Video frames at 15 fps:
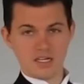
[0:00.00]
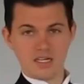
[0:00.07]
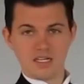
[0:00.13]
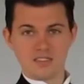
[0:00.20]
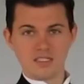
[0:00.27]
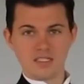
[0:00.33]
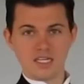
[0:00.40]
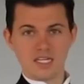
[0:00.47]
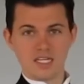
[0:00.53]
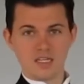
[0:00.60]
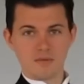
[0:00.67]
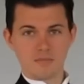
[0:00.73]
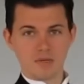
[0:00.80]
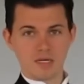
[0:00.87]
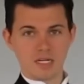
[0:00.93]
it's
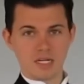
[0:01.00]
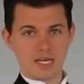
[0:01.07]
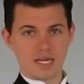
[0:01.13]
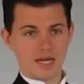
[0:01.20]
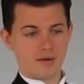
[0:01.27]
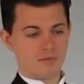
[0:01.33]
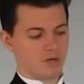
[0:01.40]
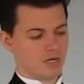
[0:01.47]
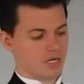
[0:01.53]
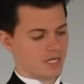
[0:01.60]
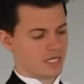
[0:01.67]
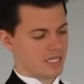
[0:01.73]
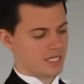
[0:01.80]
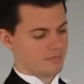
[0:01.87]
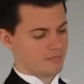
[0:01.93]
itty bitty. I want
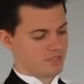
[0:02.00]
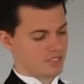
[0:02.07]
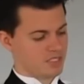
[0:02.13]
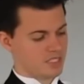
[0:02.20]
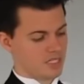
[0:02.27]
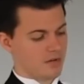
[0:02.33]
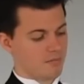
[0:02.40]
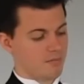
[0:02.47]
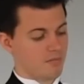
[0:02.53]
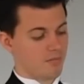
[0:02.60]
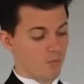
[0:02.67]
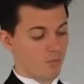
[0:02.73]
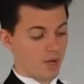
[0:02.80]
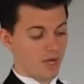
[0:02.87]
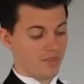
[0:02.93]
to keep
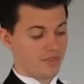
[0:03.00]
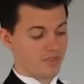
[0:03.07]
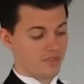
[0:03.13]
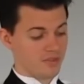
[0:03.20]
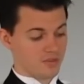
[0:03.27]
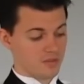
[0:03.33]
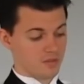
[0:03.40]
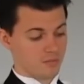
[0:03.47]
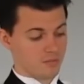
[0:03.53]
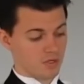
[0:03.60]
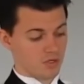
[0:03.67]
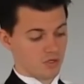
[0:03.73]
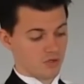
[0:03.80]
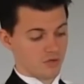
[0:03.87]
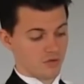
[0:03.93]
some width of the
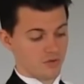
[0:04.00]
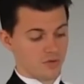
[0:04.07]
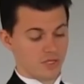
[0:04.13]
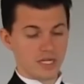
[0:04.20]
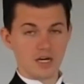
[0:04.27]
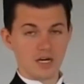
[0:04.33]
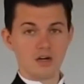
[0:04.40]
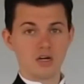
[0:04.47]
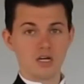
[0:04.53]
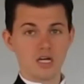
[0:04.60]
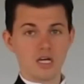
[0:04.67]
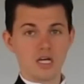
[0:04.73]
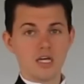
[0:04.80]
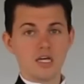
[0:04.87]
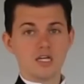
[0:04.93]
balloon there
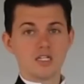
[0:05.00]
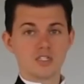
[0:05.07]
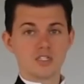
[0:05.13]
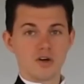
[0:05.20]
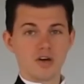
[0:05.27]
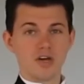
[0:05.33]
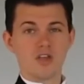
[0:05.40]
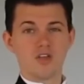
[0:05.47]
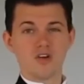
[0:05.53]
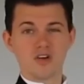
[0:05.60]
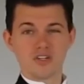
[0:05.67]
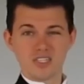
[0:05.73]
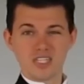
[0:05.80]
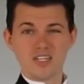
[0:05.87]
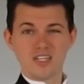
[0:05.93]
so it
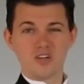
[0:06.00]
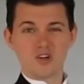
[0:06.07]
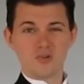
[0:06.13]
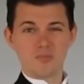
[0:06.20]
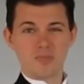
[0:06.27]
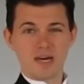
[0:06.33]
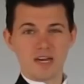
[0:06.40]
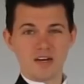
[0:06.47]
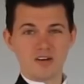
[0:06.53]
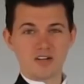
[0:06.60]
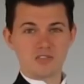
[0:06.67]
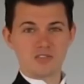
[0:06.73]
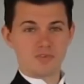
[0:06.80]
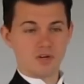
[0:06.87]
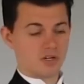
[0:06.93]
looks a little better
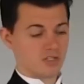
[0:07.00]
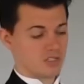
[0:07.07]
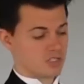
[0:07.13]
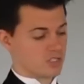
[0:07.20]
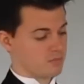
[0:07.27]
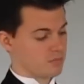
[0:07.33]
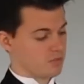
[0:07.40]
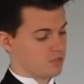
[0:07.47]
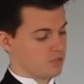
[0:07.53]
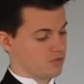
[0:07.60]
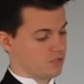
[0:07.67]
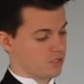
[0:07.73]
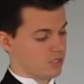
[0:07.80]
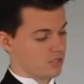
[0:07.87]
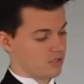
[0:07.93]
as far as the
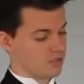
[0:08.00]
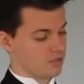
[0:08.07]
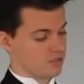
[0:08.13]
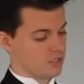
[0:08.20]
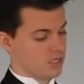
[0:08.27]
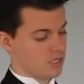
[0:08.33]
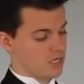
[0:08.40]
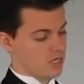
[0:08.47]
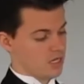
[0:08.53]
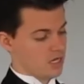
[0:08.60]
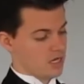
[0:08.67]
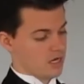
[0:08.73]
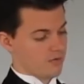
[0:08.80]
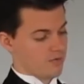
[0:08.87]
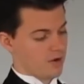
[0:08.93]
balloon goes.
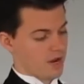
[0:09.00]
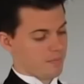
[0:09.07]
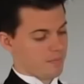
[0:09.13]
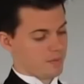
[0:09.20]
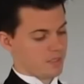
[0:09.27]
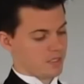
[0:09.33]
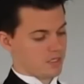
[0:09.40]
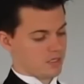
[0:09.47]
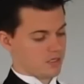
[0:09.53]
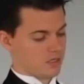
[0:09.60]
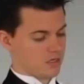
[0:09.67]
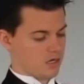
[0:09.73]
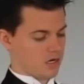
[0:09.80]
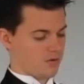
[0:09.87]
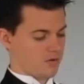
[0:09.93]
Wrap it
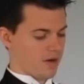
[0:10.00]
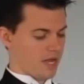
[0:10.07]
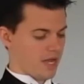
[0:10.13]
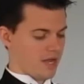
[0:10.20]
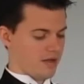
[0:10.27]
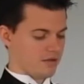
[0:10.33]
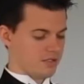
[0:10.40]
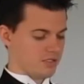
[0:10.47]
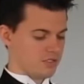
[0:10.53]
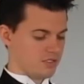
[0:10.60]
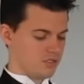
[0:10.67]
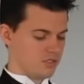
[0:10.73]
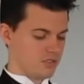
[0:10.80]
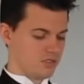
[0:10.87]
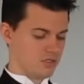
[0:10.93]
around
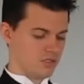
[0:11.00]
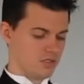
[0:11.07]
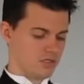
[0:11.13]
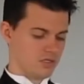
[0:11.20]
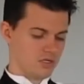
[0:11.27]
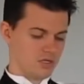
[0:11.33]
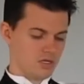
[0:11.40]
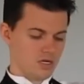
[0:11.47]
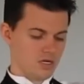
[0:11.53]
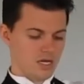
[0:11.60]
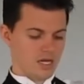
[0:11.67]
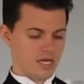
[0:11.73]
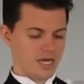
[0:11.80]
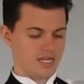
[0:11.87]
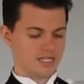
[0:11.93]

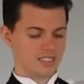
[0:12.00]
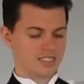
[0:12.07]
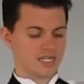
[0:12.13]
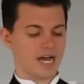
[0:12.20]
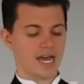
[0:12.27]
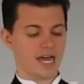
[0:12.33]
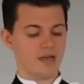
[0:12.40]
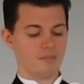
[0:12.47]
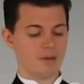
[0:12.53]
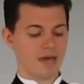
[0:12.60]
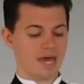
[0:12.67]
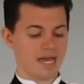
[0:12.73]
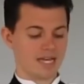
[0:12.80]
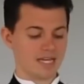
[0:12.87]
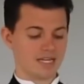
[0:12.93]
and tie it
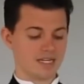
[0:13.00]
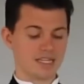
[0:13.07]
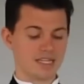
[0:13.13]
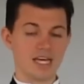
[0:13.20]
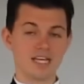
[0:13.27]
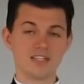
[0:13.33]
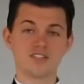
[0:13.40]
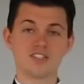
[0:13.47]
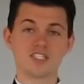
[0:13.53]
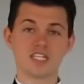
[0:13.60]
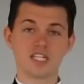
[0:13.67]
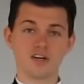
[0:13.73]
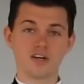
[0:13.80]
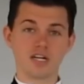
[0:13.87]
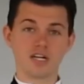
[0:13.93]
back into that
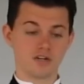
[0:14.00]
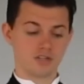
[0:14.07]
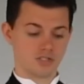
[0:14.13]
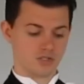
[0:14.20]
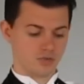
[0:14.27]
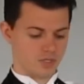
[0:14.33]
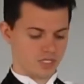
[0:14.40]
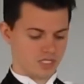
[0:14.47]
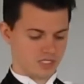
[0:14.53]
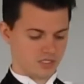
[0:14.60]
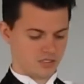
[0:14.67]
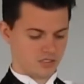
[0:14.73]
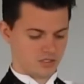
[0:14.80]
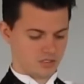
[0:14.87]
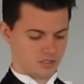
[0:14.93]
center ear twist.